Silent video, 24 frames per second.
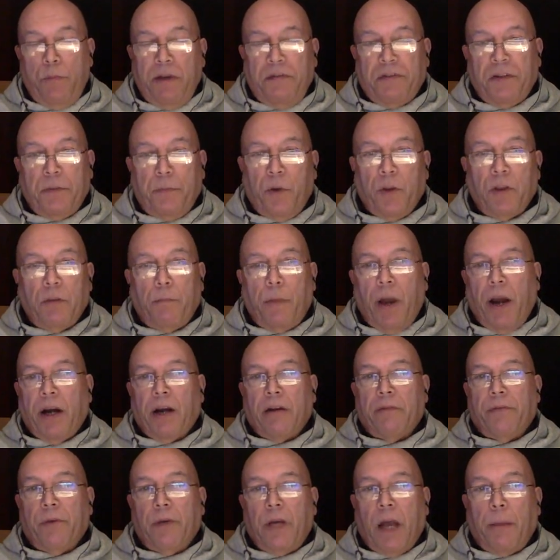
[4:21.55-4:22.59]
We have to put the
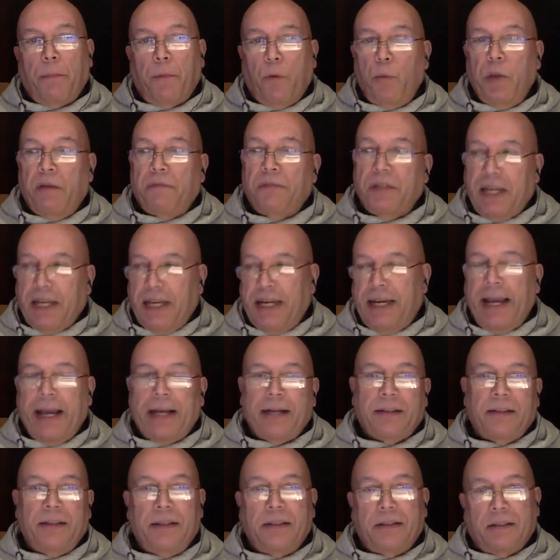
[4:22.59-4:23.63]
microphone up or we have to
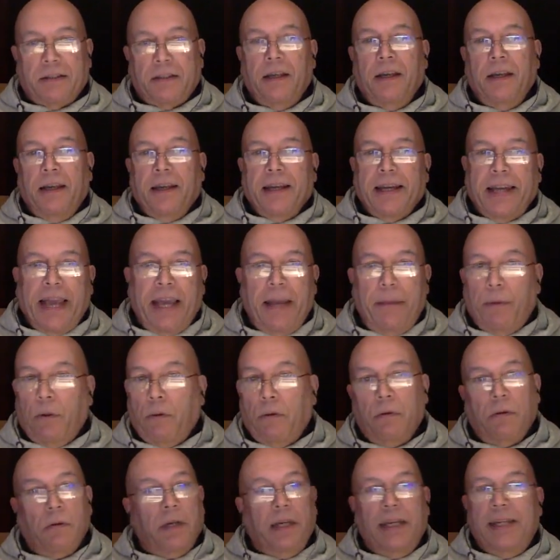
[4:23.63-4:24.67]
connect this cable.